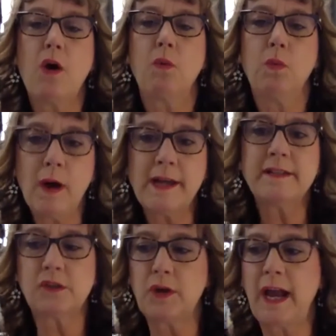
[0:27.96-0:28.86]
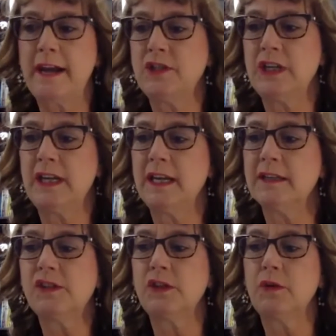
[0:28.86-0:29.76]
One strategy
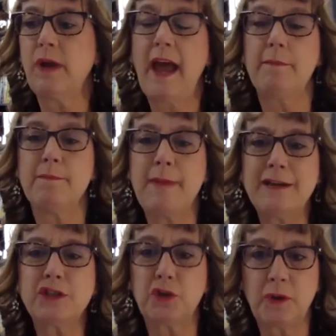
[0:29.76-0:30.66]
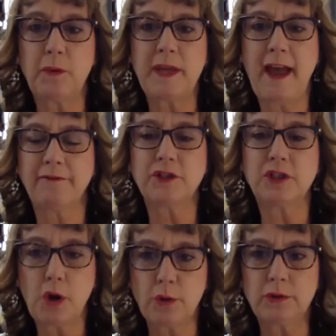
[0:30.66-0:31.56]
is to make sure that we have
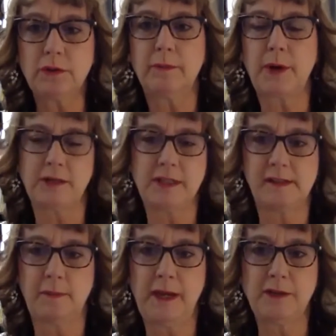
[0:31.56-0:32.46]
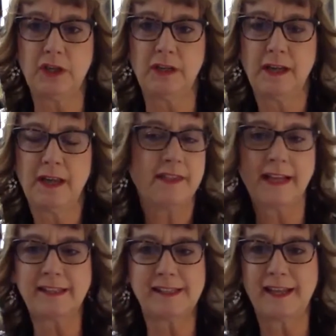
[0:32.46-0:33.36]
total participation.
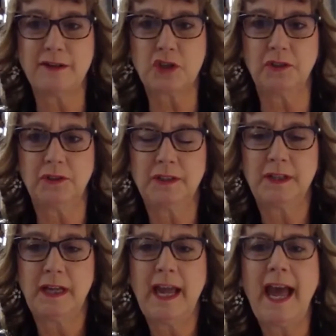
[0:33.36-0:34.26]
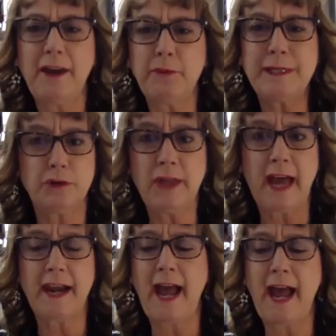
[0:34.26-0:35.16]
That's essential. How do we do
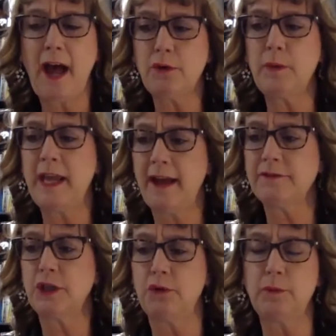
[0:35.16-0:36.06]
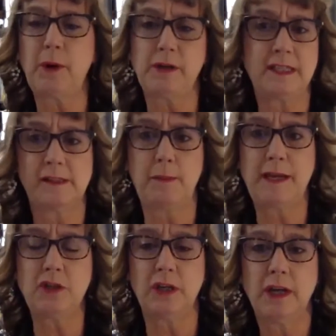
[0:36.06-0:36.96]
that? How do we have total
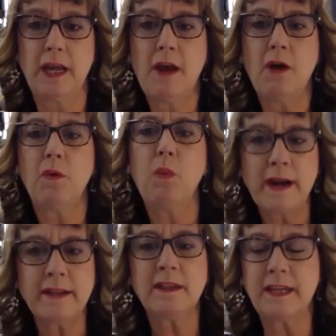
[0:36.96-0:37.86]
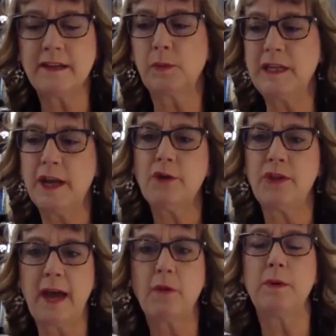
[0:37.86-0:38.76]
participation? One of the things we know
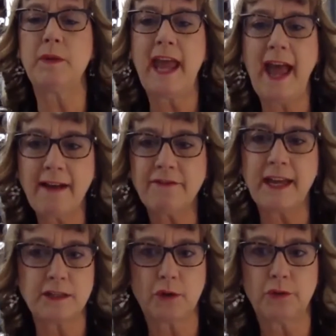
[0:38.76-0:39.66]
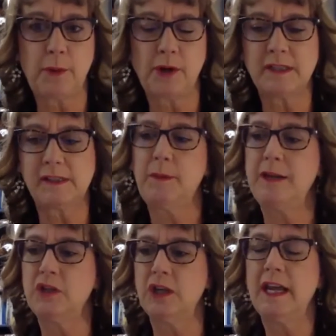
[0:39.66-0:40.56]
that when we have that total
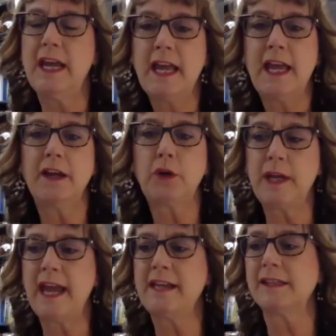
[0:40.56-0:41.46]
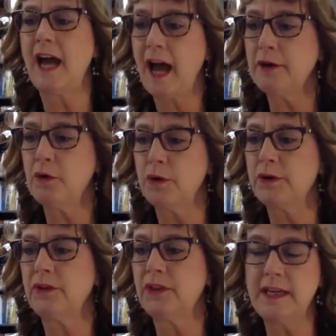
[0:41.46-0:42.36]
participation, it creates higher
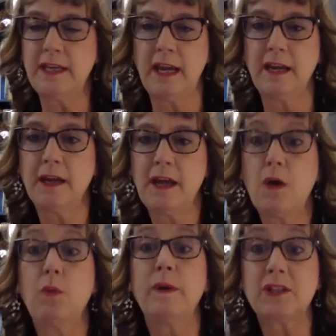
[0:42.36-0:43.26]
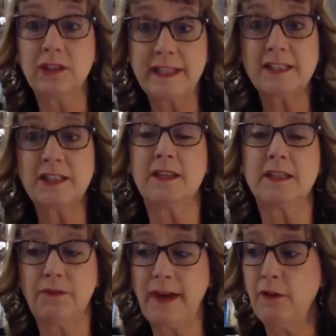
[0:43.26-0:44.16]
order thinking, which leads to the
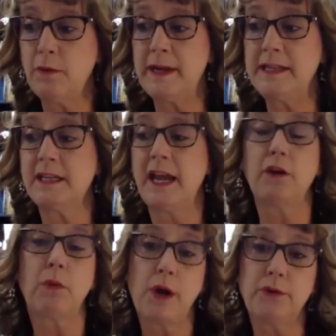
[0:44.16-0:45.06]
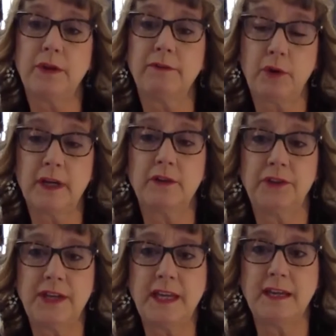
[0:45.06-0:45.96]
development and growth of critical
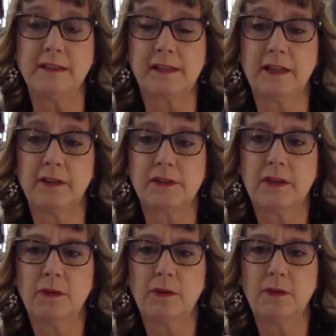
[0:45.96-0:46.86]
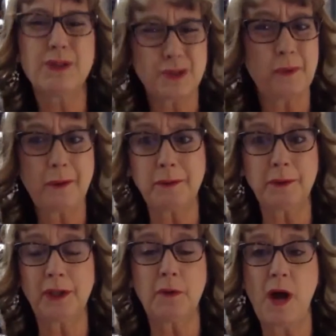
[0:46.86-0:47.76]
thinking skills, which is what we
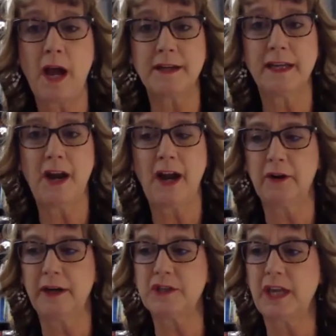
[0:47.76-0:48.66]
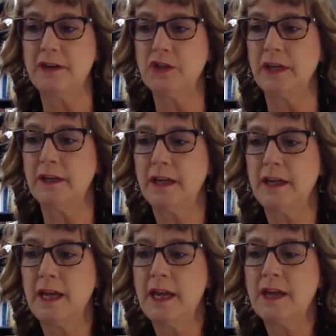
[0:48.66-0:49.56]
really want in higher education.
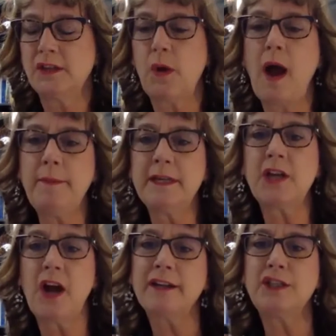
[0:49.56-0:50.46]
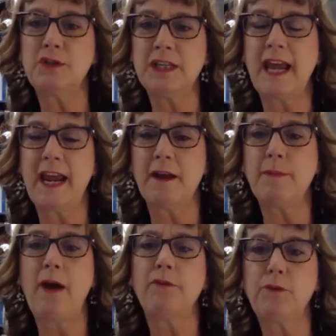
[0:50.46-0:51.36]
So I'm going to talk to you today
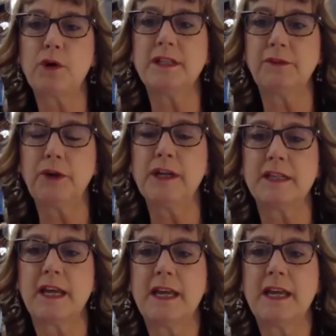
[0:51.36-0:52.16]
about 4 different